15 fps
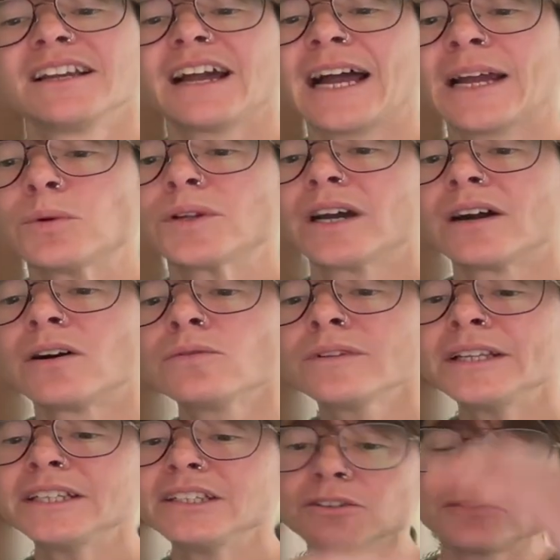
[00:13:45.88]
I would
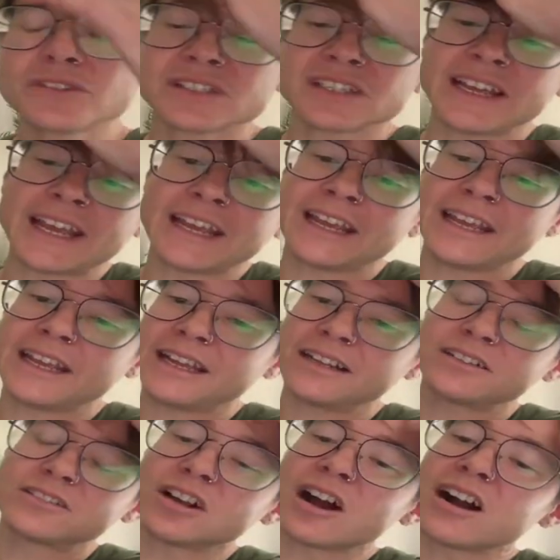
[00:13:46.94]
only use a
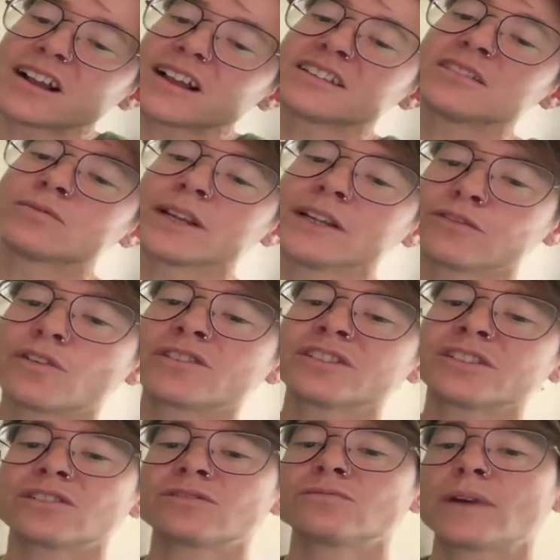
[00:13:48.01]
dog as a
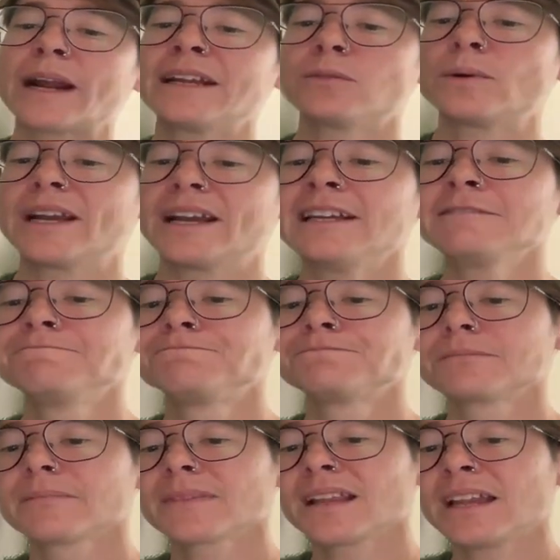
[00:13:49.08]
reinforcer right away
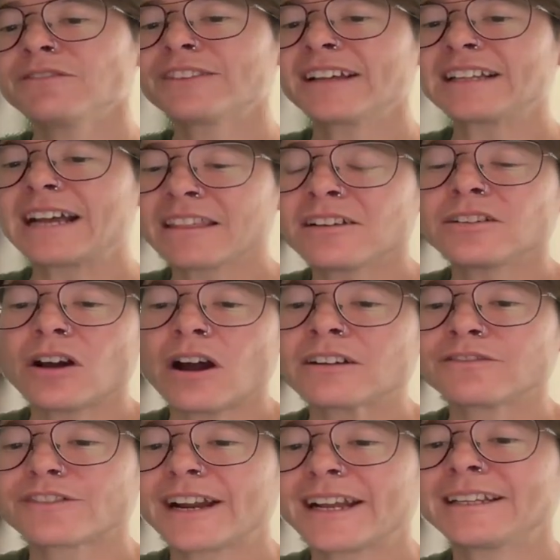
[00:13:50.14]
if that other dog
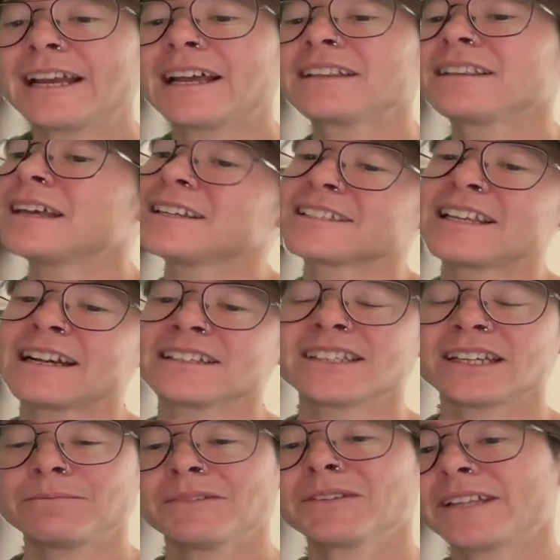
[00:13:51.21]
friend had the exact
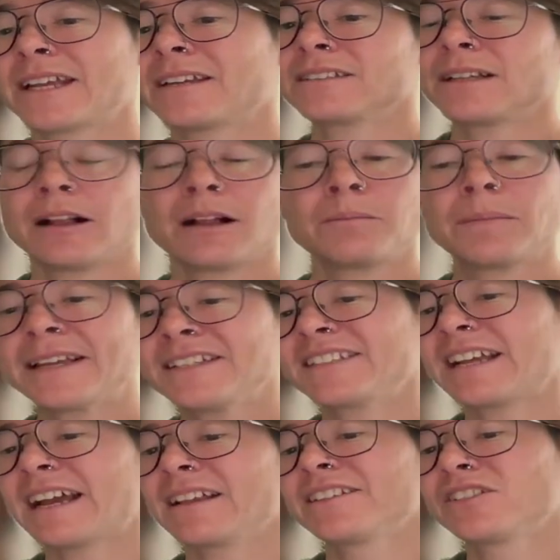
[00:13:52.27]
same play
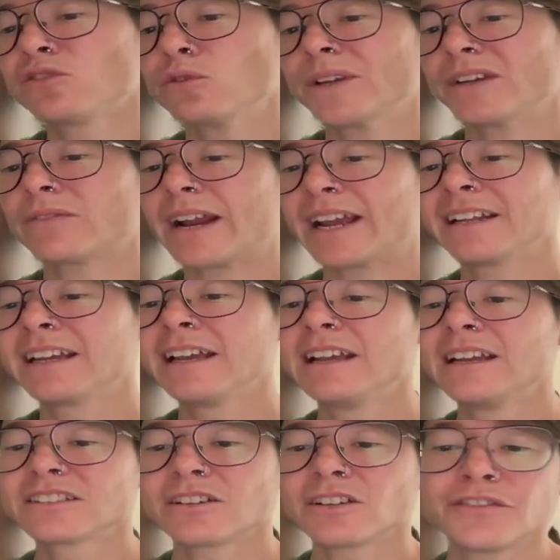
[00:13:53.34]
style as Suki, right?
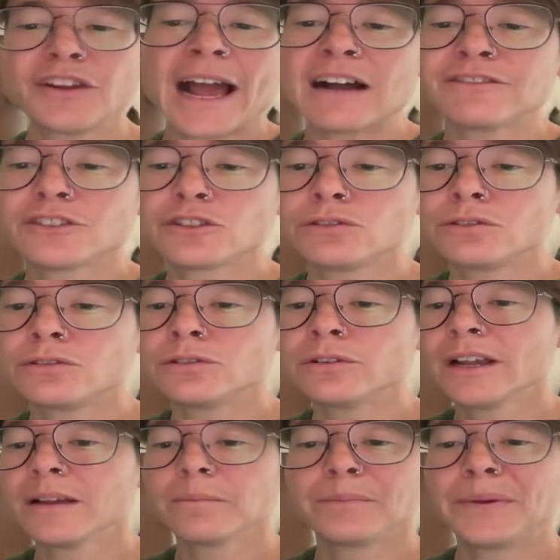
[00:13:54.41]
So if you have two
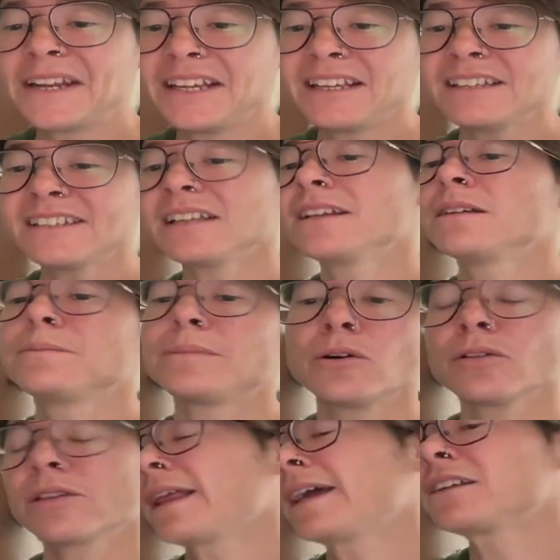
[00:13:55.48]
pitties and they
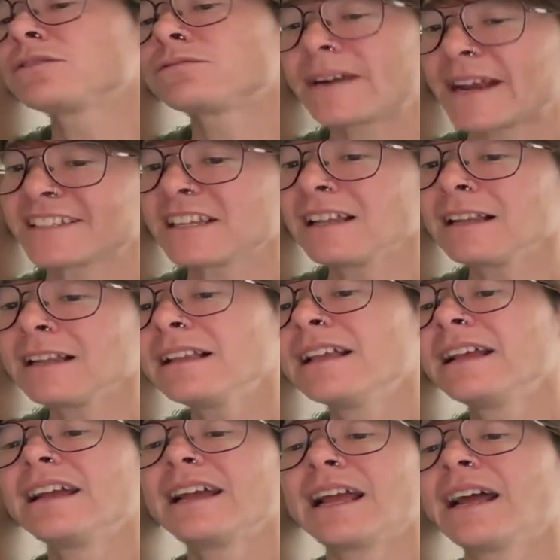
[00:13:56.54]
both like to wrestle
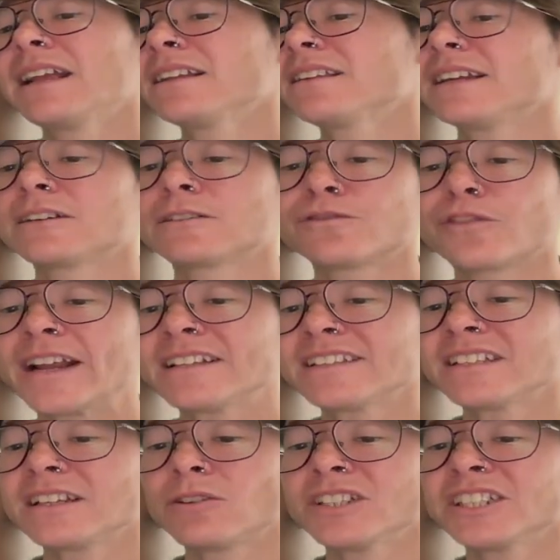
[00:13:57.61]
and they are friends
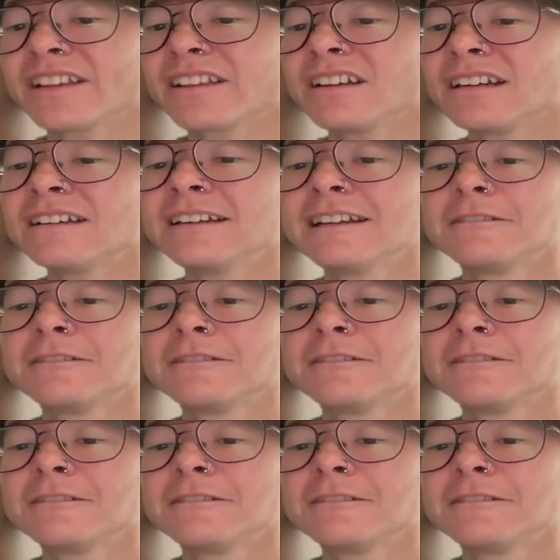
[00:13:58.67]
and know each other,